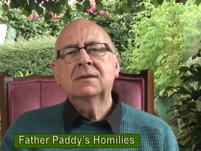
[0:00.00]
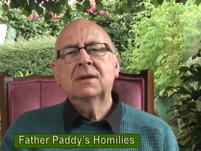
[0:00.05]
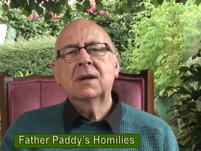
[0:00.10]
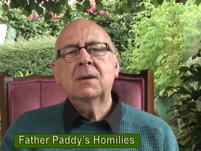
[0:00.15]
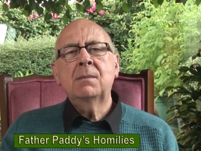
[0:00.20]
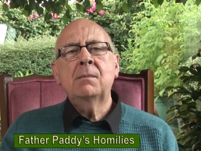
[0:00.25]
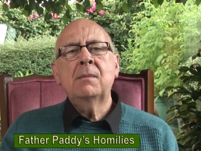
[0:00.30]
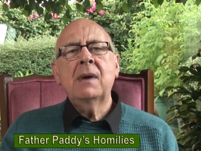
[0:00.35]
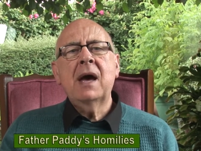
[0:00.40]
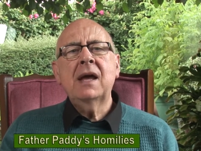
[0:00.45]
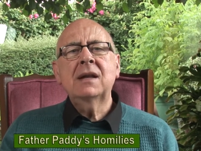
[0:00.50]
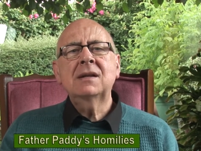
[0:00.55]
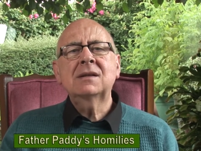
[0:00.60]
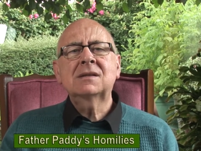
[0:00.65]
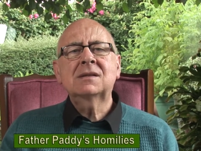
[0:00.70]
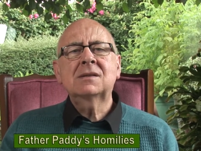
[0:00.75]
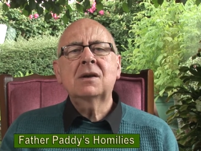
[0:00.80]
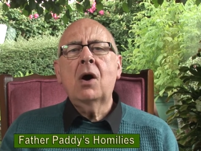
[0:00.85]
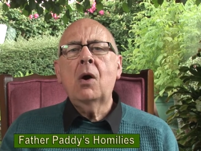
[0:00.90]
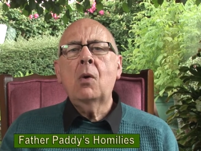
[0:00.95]
The man
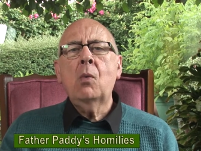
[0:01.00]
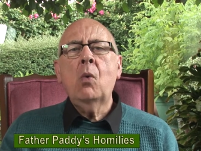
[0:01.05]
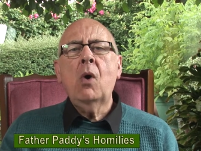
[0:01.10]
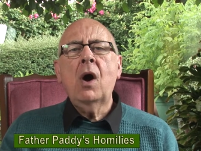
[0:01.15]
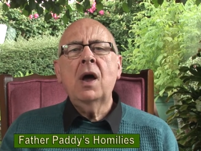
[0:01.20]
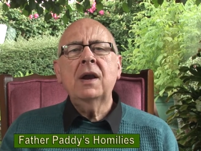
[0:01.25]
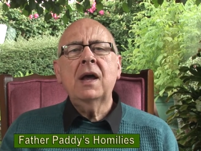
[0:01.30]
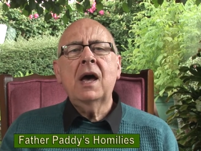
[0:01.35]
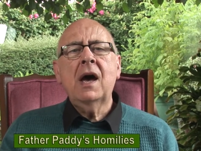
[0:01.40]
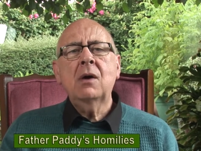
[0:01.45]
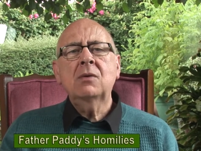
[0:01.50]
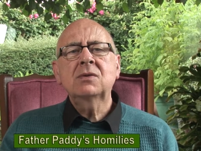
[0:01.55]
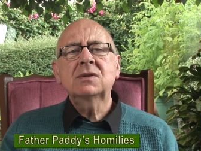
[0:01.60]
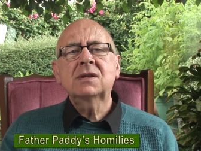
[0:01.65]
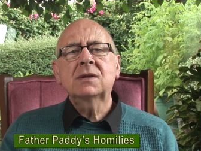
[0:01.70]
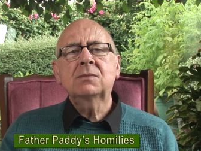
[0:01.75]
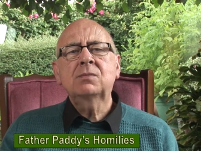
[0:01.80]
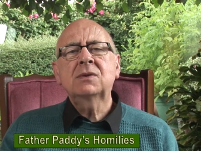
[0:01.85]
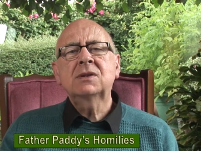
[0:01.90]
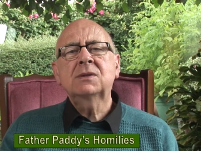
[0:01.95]
saw one
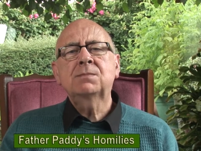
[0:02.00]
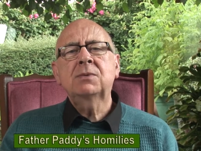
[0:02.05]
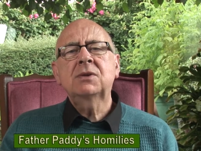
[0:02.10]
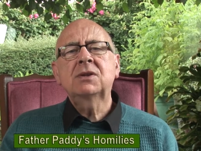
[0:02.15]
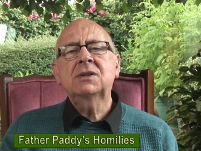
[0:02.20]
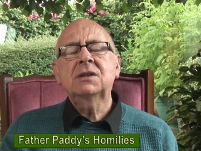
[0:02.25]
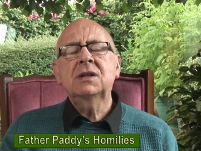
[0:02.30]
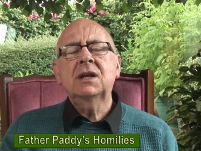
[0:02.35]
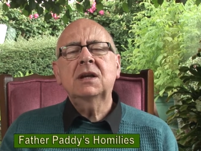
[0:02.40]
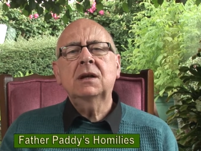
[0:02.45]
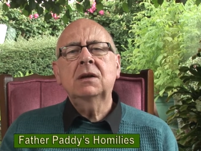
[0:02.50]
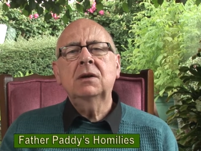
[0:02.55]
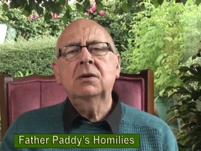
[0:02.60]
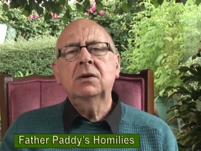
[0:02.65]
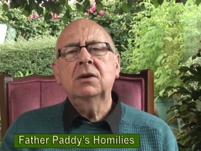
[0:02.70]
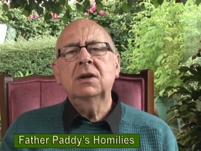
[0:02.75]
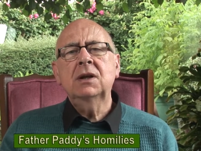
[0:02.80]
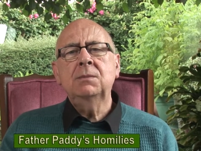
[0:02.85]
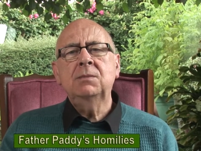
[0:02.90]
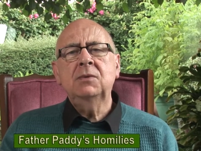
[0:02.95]
house that was
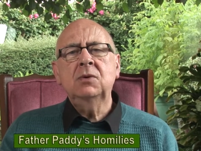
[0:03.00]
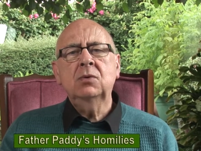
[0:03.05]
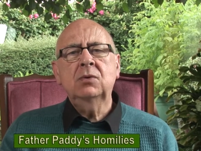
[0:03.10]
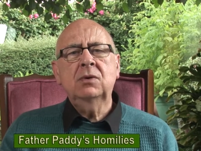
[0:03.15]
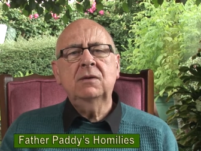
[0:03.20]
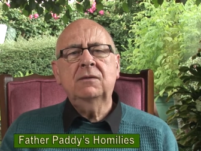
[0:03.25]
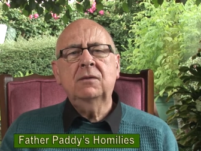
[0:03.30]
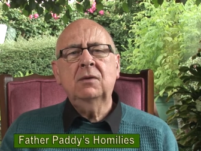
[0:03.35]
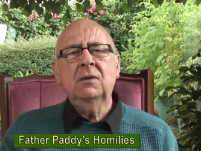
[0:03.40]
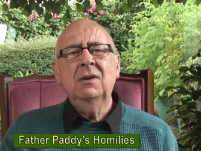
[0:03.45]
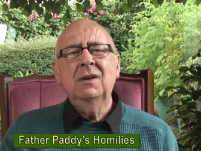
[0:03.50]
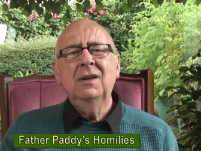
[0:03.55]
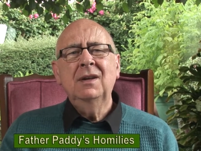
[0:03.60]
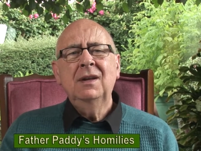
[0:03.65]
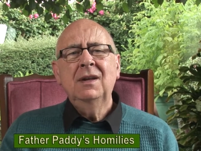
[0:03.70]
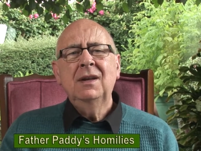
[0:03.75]
particularly beautiful.